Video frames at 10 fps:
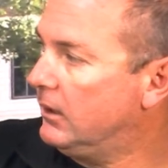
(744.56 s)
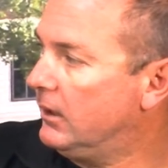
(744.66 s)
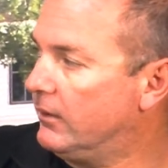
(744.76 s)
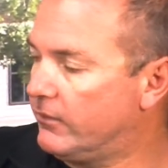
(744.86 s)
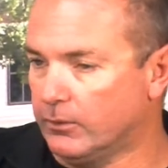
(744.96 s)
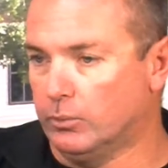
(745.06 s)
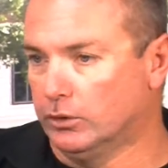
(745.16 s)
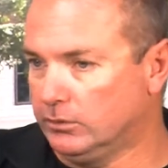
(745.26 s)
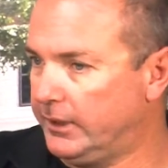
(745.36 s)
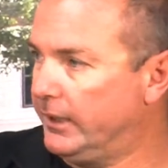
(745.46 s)
Yeah, so
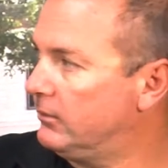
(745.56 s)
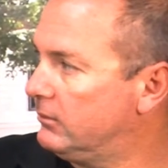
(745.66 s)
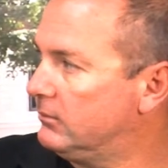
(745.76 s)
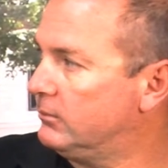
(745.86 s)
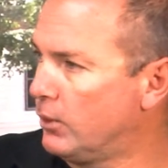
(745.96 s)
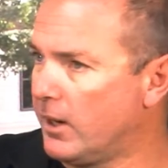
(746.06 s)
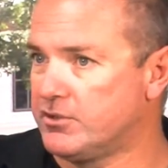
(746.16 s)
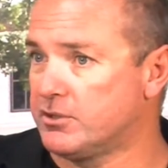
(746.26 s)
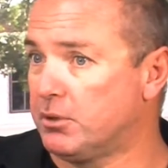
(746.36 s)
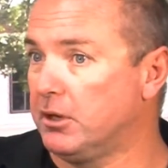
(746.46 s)
we're
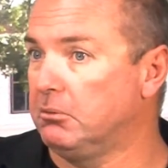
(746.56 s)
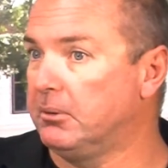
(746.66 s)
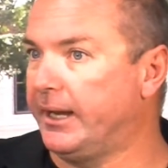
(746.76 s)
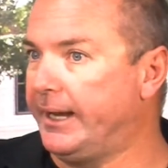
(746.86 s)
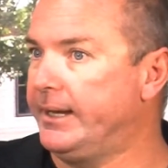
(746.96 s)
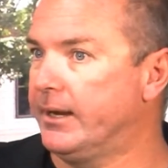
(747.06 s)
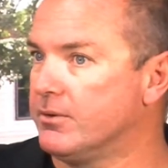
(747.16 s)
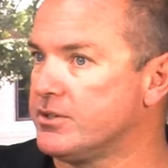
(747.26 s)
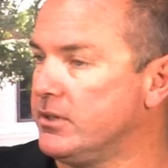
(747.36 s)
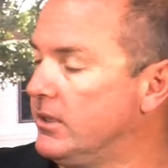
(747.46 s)
averaging probably about 80
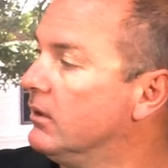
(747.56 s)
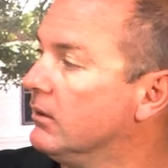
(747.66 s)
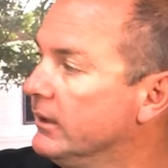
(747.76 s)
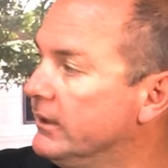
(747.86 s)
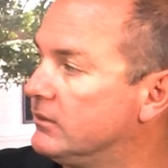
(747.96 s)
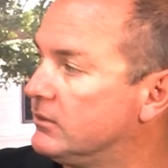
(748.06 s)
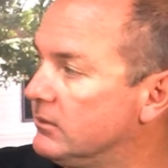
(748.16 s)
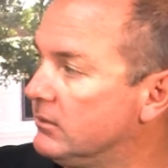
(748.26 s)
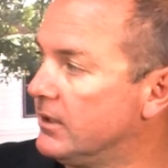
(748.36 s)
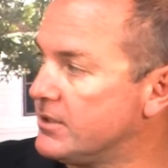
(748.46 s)
hours a year at least
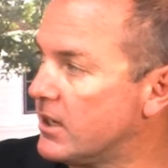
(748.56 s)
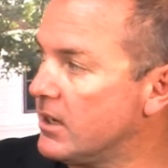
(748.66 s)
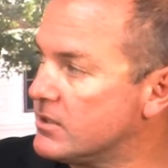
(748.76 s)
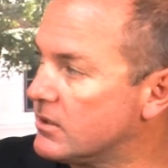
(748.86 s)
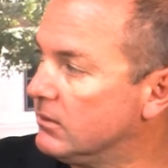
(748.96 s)
in education.